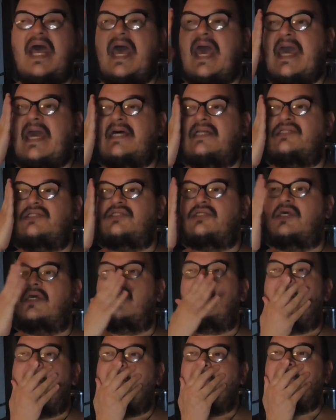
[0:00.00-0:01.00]
And,
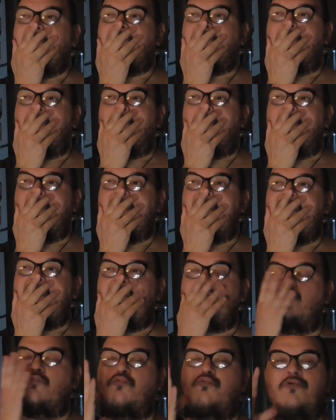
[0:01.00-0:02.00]
you know,
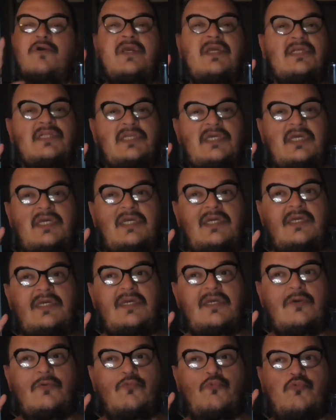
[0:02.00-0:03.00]
it really,
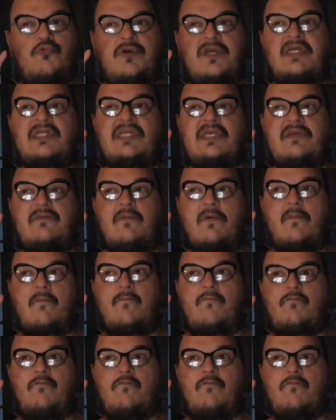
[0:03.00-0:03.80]
really